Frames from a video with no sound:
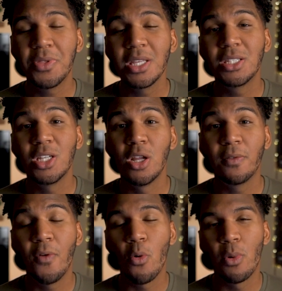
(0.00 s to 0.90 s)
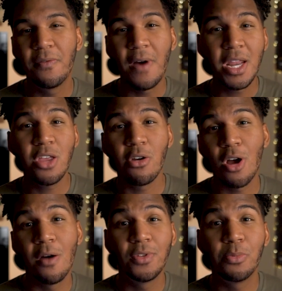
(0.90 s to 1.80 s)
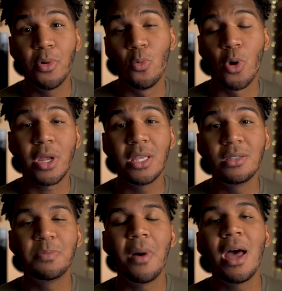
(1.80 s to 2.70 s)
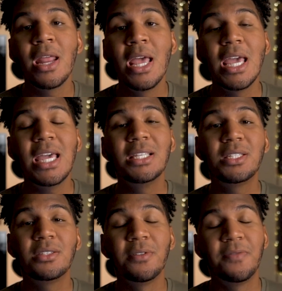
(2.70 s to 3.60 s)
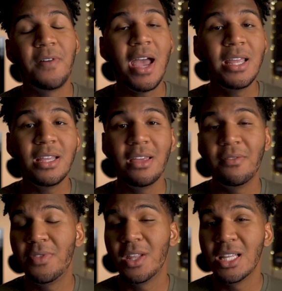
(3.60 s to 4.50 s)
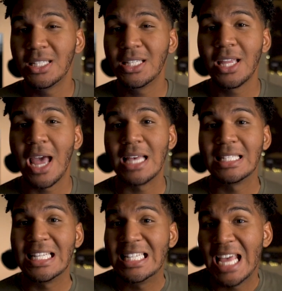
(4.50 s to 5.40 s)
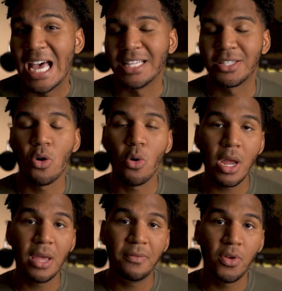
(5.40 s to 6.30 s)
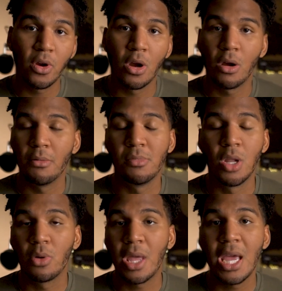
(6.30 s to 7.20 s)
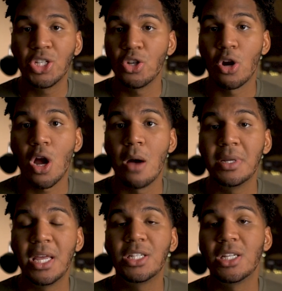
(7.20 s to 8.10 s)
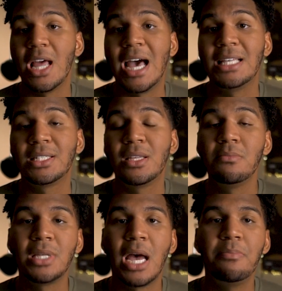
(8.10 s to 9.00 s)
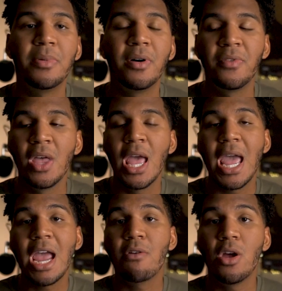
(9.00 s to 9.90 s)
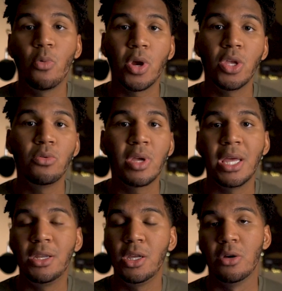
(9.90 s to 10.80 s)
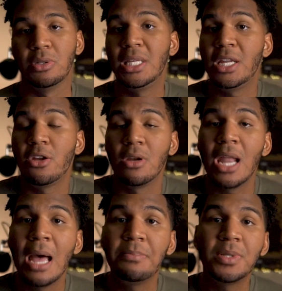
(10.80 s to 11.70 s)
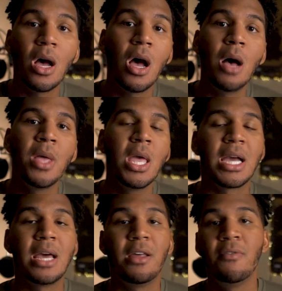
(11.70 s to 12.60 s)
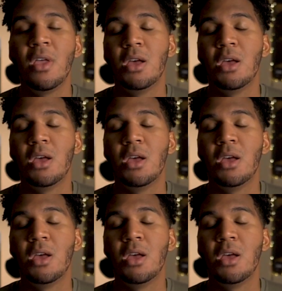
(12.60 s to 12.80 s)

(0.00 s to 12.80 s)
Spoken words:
things to look for when finding your comfortable working spot is to find if the listing has a desk, or if your location or accommodation has some type of area where you can, set your laptop, kind of